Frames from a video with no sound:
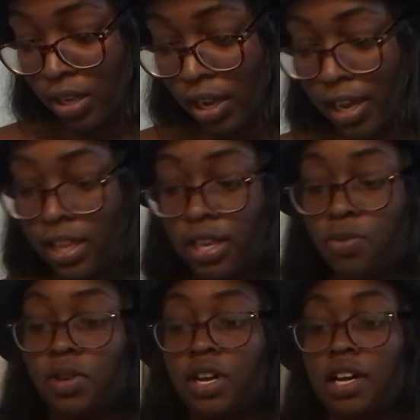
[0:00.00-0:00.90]
And then
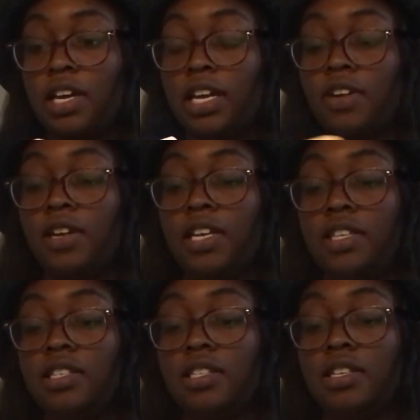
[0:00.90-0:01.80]
we got
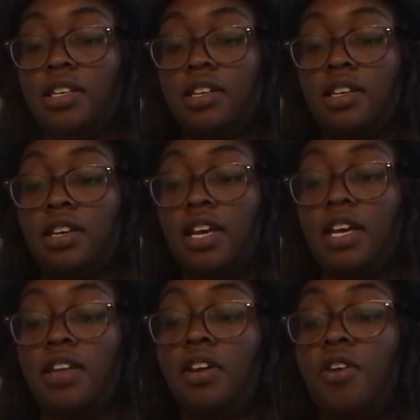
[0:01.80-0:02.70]
Aries
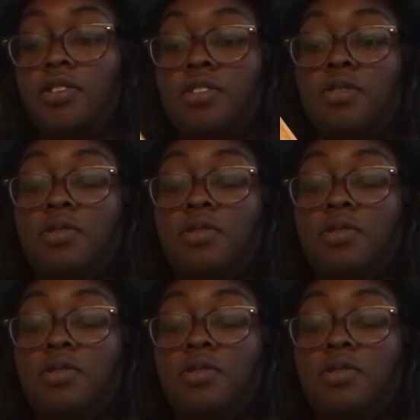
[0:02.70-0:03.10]
and also